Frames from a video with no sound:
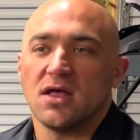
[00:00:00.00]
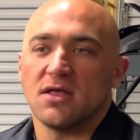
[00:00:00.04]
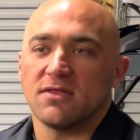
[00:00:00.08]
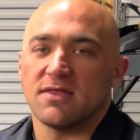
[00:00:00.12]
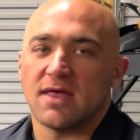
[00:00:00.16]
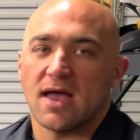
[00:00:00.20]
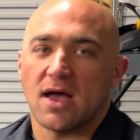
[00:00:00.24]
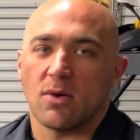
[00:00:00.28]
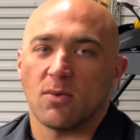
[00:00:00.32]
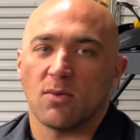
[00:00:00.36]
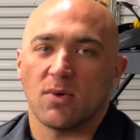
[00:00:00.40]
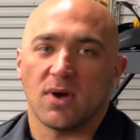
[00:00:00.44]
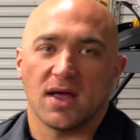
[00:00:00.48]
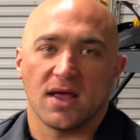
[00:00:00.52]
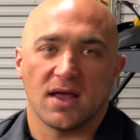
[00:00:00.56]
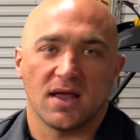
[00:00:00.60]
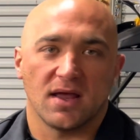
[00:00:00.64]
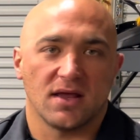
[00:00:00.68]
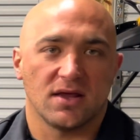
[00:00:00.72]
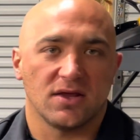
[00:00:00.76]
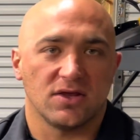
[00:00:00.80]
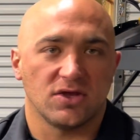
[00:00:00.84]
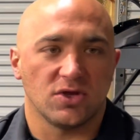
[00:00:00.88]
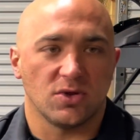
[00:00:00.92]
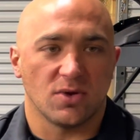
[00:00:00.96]
That
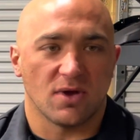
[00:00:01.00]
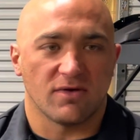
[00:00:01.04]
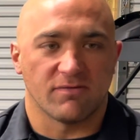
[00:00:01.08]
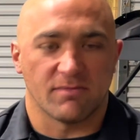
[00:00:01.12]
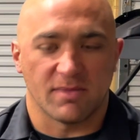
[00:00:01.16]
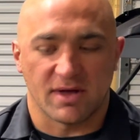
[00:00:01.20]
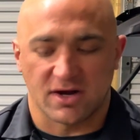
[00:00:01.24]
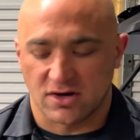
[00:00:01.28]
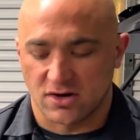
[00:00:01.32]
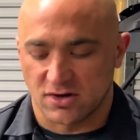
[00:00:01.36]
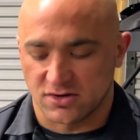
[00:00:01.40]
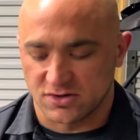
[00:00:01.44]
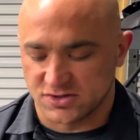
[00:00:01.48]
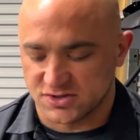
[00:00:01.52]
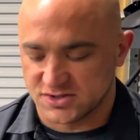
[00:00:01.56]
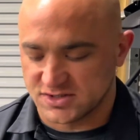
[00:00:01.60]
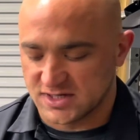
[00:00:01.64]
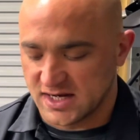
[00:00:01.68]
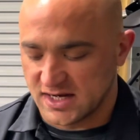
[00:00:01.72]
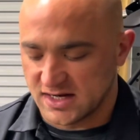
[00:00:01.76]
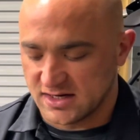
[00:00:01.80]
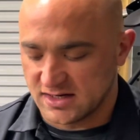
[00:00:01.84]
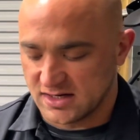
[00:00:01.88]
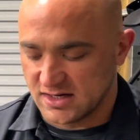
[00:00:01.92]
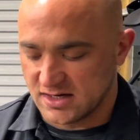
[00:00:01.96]
way you have a better
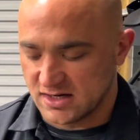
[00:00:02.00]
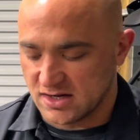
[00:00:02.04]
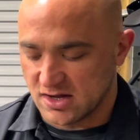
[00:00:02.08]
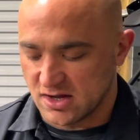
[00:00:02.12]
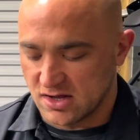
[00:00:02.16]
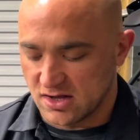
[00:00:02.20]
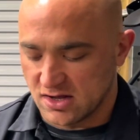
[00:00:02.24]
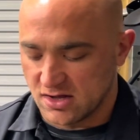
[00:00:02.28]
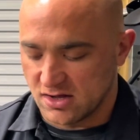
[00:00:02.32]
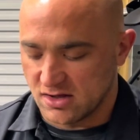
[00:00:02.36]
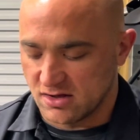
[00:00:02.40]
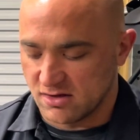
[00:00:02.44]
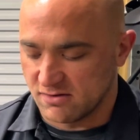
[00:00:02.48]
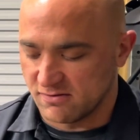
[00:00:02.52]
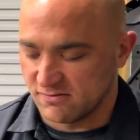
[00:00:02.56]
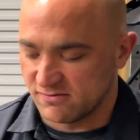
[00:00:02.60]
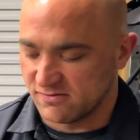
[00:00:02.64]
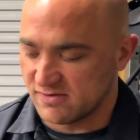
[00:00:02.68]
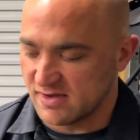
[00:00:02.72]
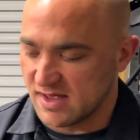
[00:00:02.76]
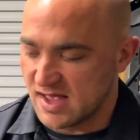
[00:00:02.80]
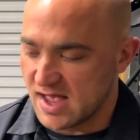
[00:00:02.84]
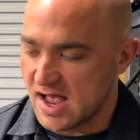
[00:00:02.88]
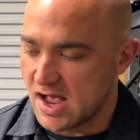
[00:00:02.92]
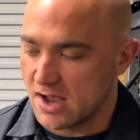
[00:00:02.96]
understanding
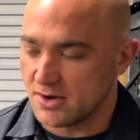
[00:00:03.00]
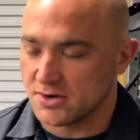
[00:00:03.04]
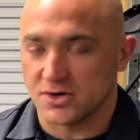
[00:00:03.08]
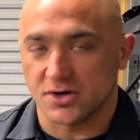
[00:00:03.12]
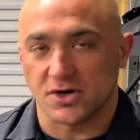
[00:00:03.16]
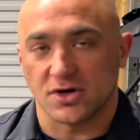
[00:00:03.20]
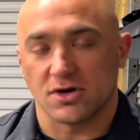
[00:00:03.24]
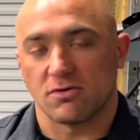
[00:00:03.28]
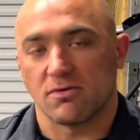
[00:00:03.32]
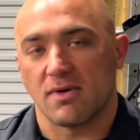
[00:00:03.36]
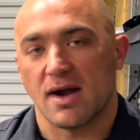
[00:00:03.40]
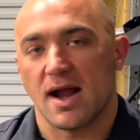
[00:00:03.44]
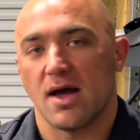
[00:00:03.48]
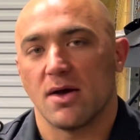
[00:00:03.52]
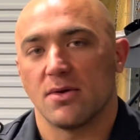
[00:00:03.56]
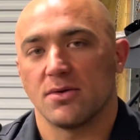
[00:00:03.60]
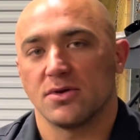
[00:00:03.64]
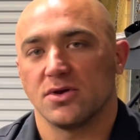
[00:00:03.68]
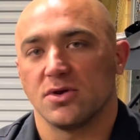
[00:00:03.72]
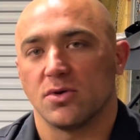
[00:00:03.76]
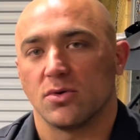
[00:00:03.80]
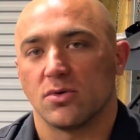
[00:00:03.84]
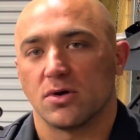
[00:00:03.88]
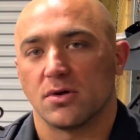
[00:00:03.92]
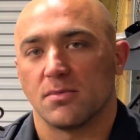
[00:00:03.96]
of how you're going to route
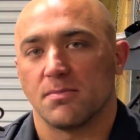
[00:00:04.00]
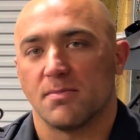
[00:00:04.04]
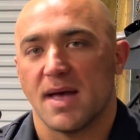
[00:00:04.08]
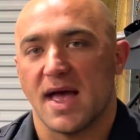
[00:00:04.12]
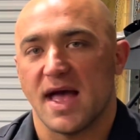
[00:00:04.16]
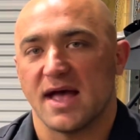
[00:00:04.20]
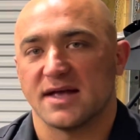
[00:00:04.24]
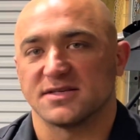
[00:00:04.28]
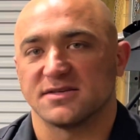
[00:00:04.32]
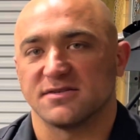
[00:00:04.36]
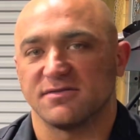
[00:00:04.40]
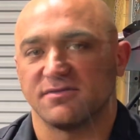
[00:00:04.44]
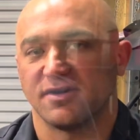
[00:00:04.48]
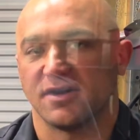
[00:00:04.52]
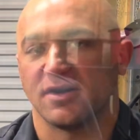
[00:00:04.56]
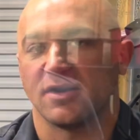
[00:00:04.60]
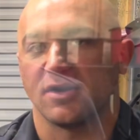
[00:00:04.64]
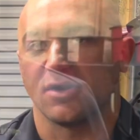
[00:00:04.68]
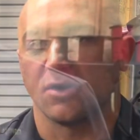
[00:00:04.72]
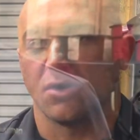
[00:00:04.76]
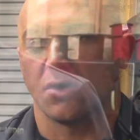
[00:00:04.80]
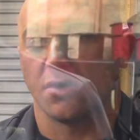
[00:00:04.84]
your passive fairing. All